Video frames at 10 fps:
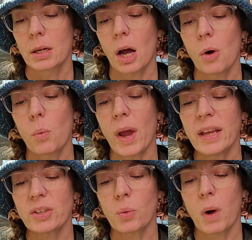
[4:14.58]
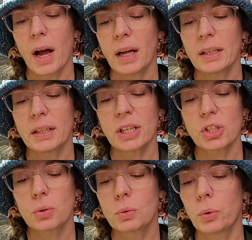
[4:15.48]
I'll wait a while and
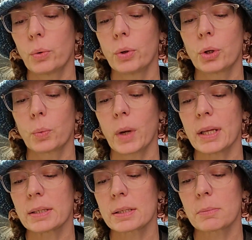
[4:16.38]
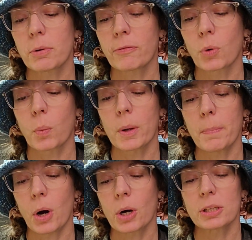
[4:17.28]
let you cool your wits. Before we
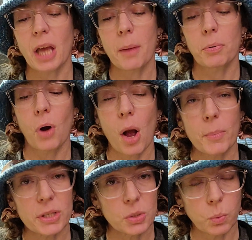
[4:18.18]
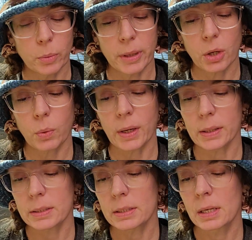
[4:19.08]
part, I promise we'll be
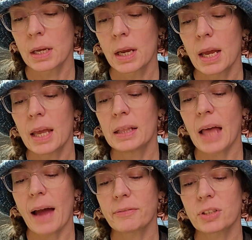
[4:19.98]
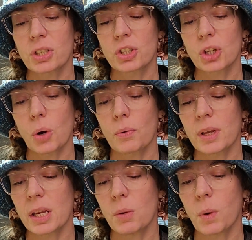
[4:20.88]
quits. He laughed to show
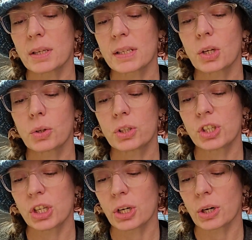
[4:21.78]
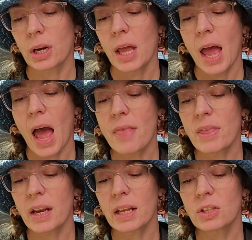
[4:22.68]
that he was in good cheer, and
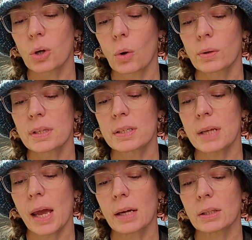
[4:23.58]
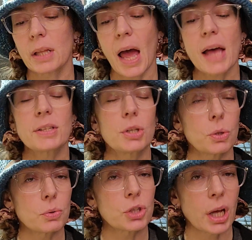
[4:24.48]
then he told his tale, as
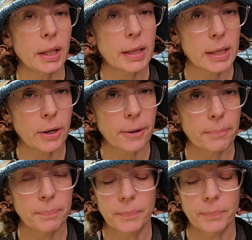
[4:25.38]
you shall hear.